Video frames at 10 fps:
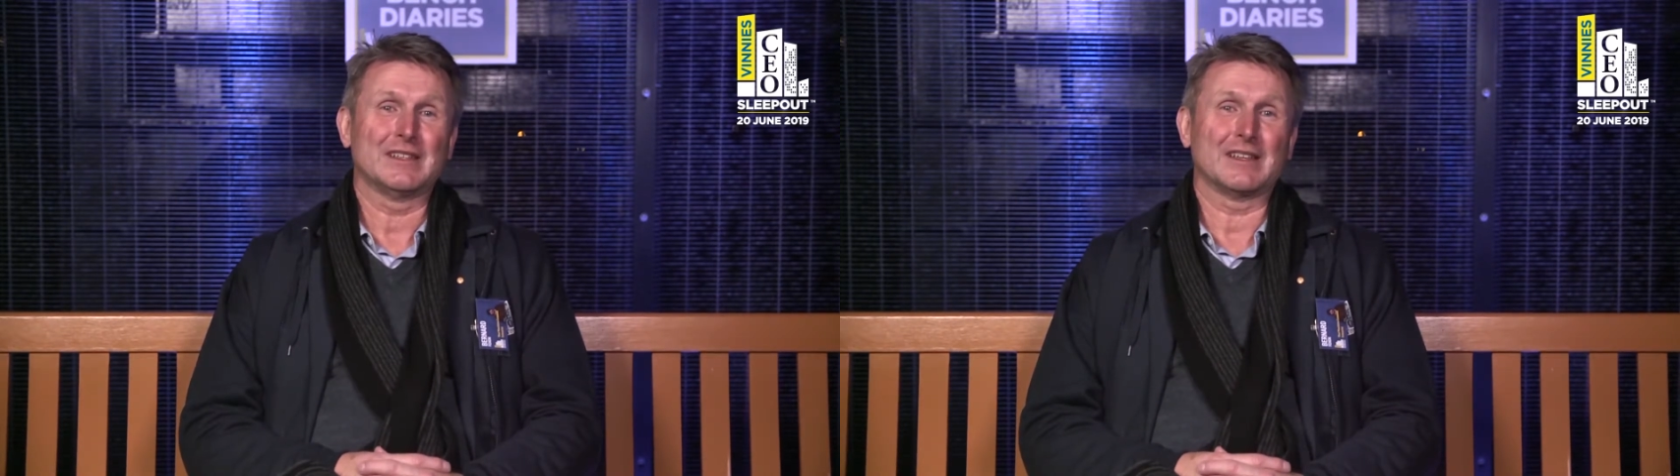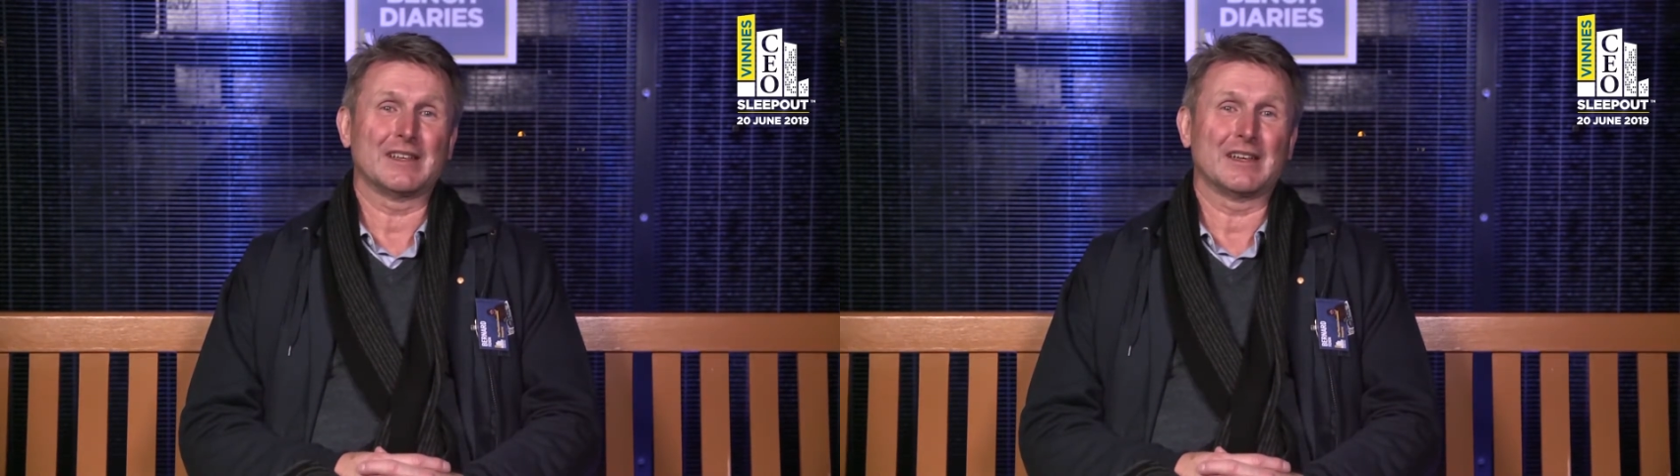
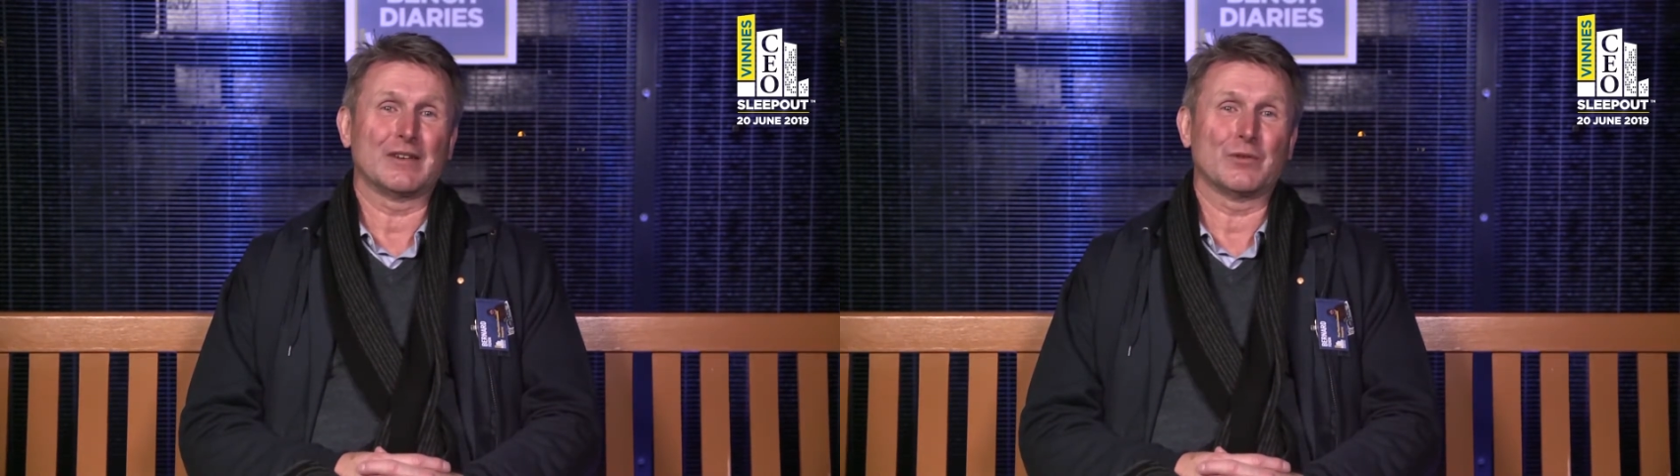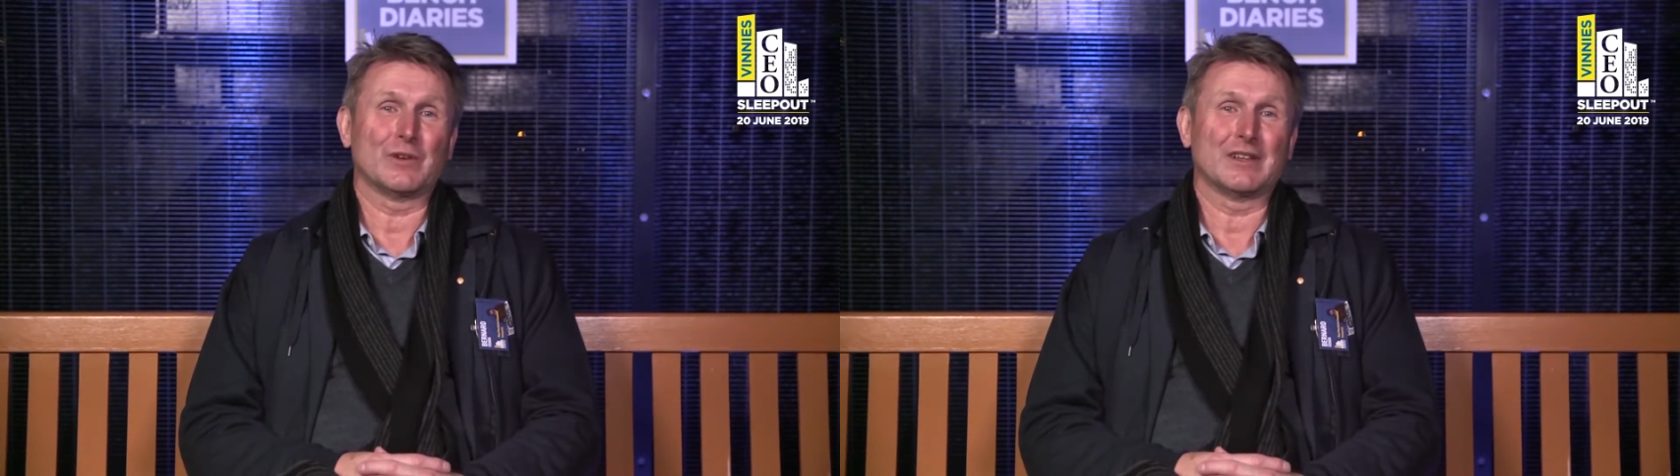and
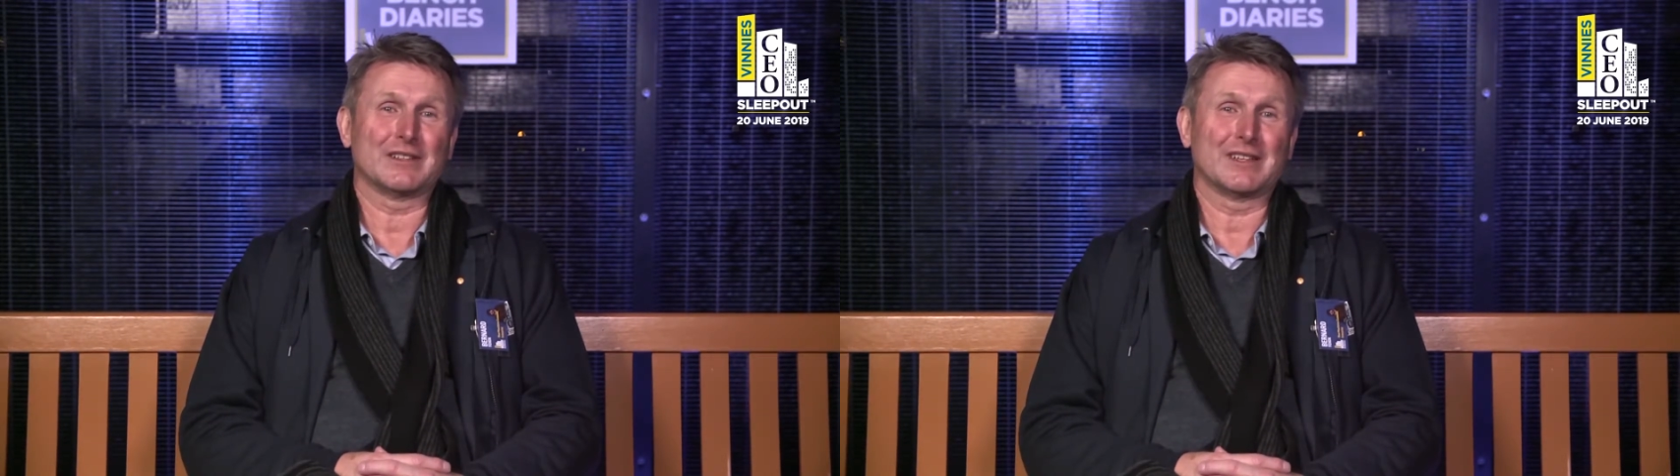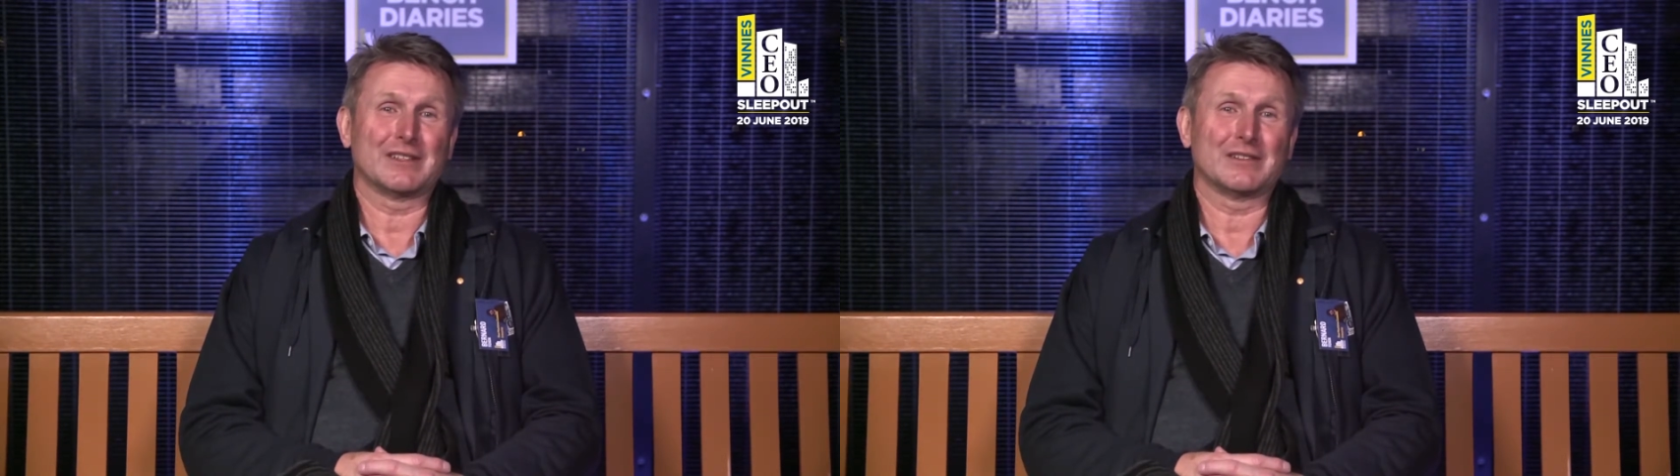
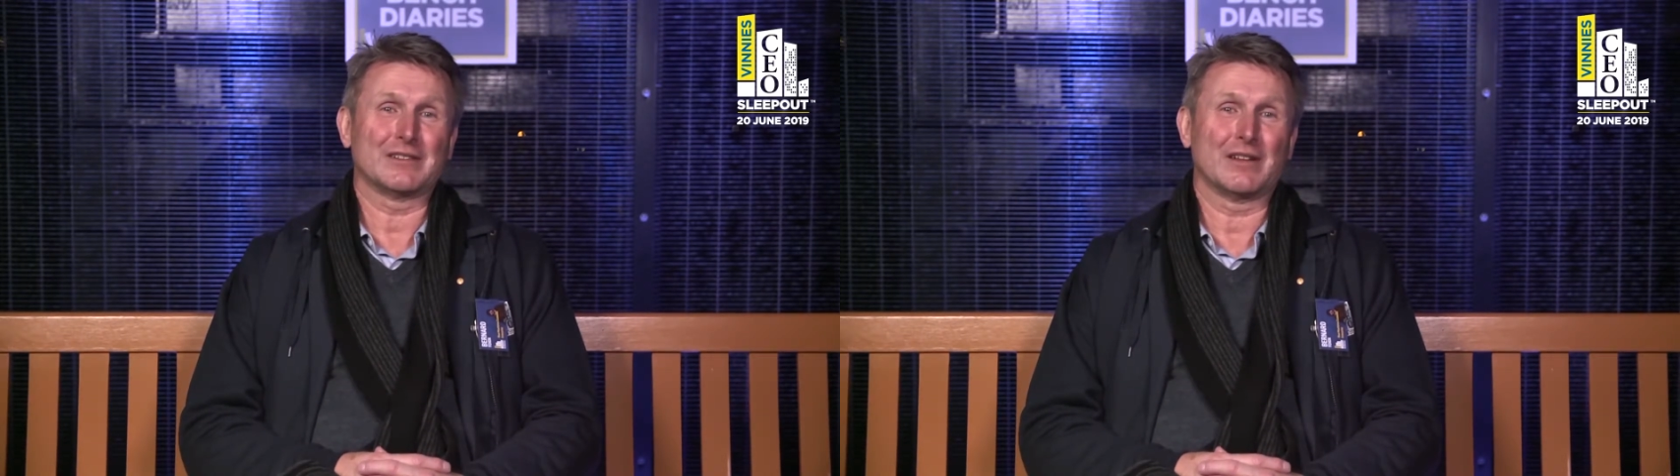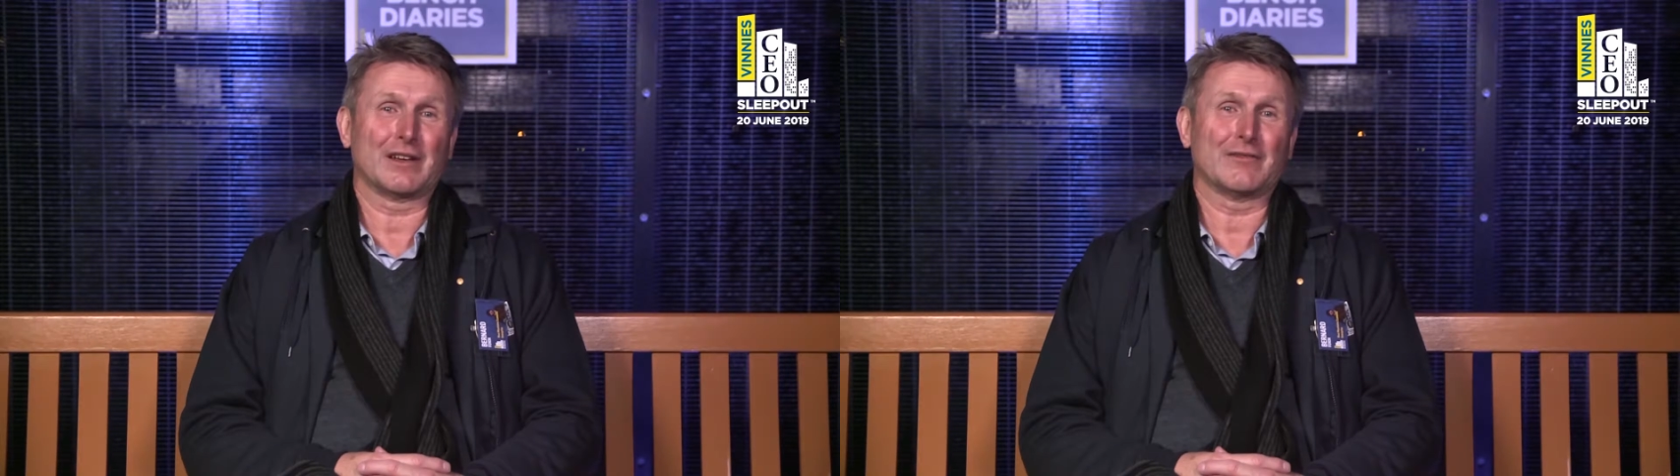
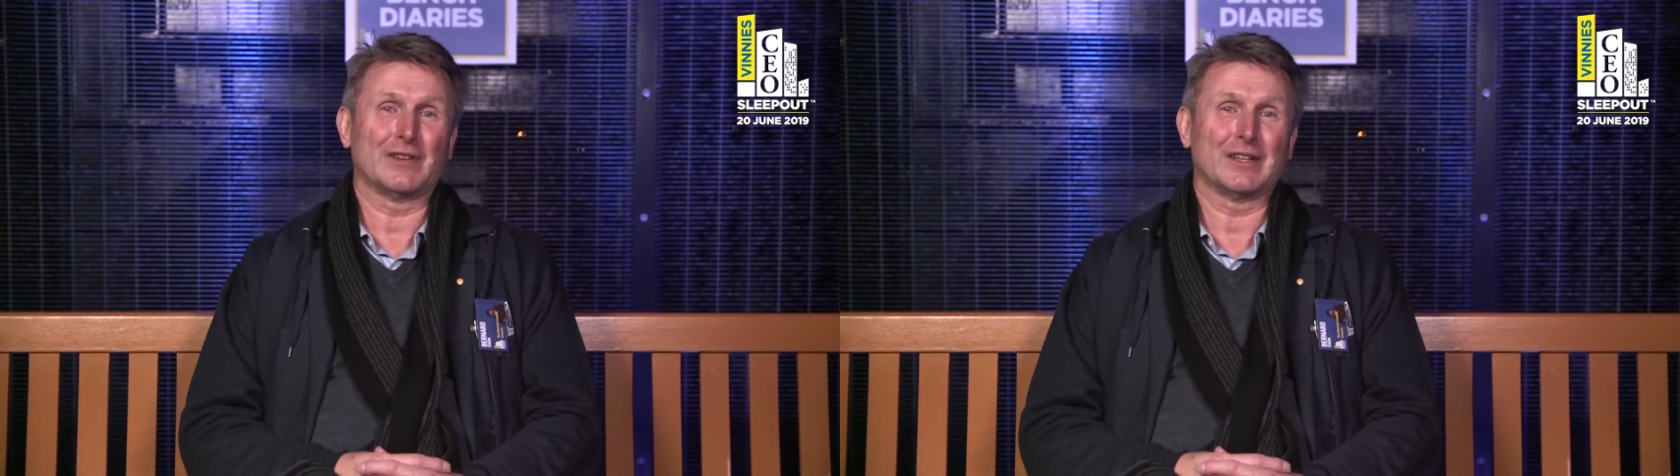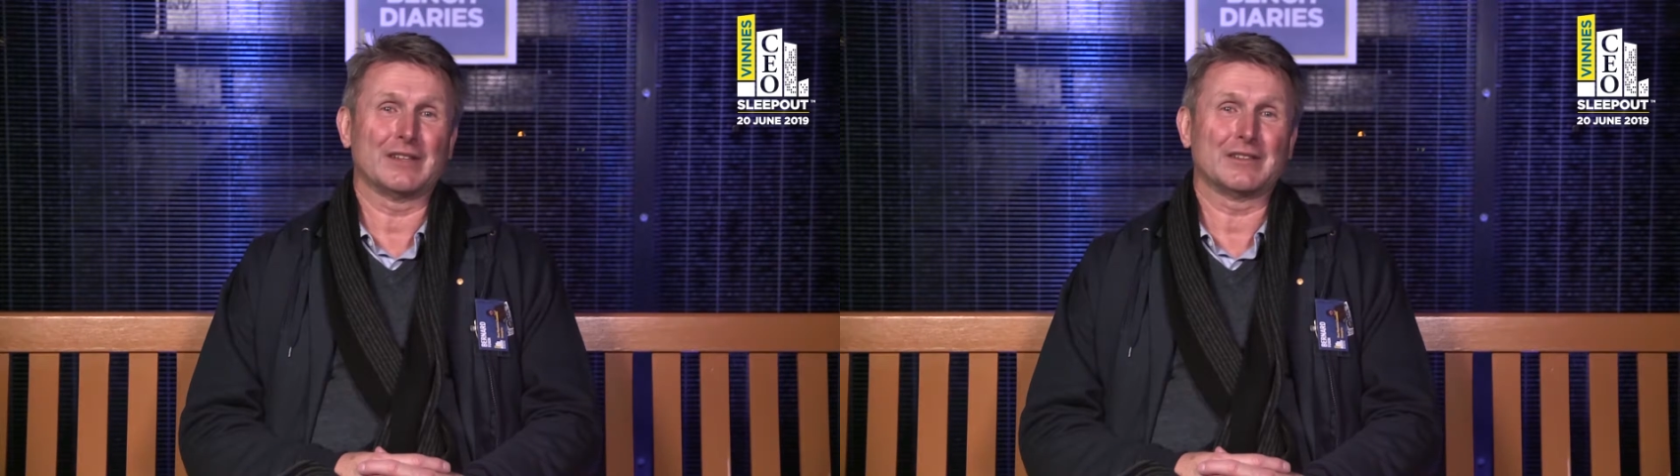organisations like
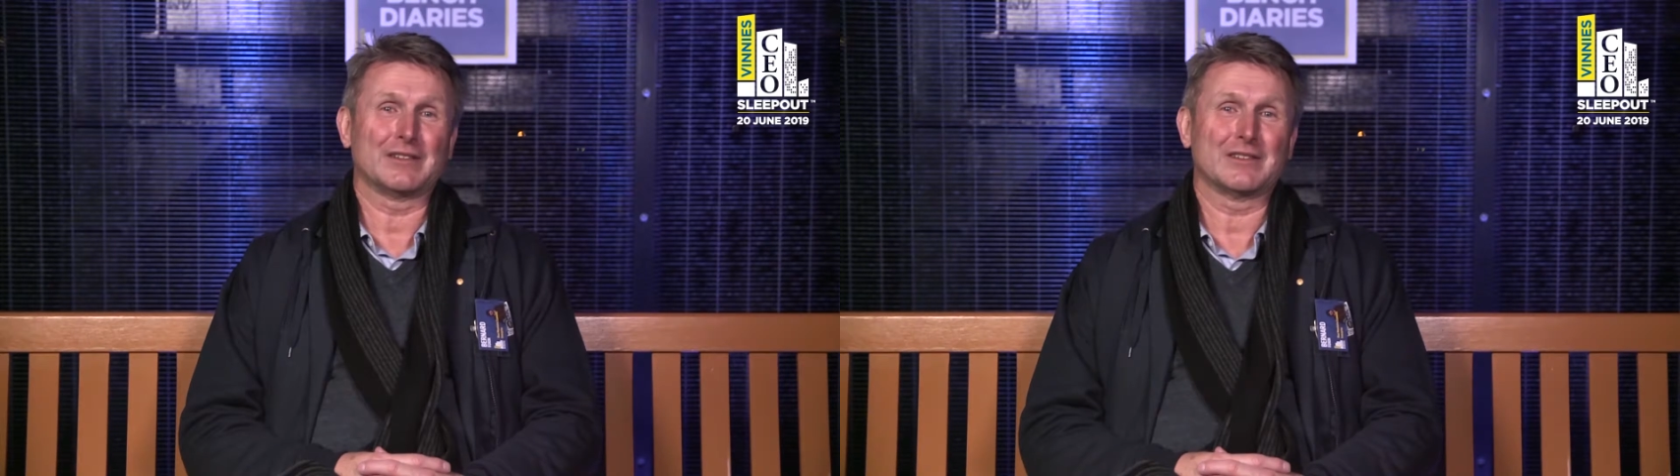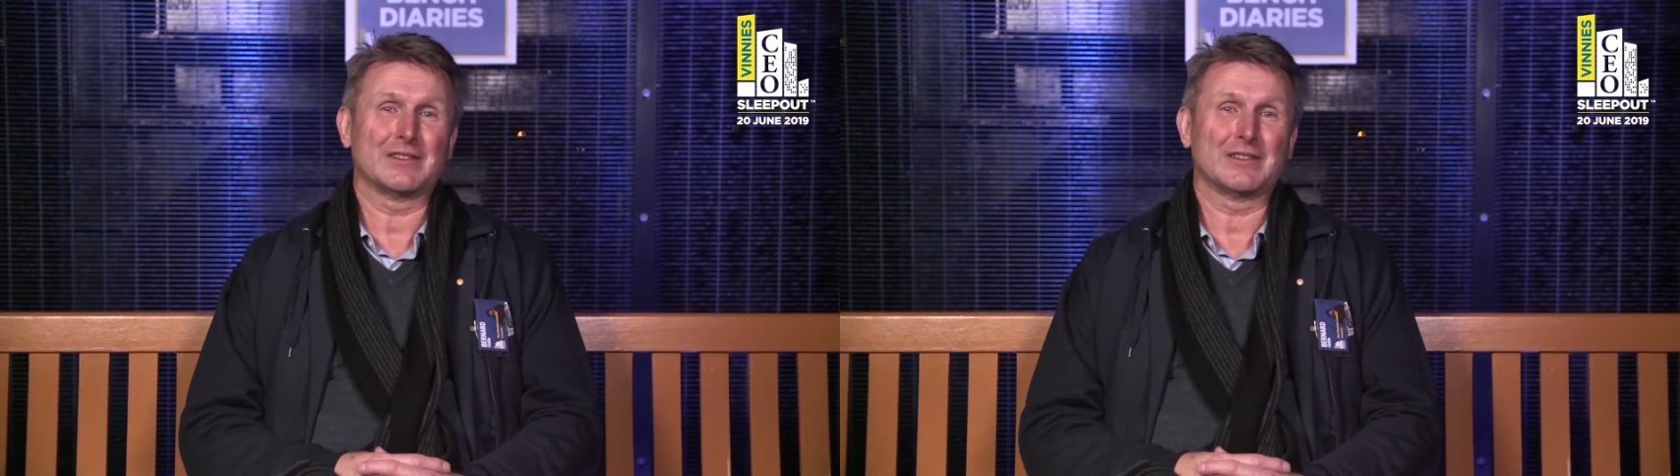Vinnies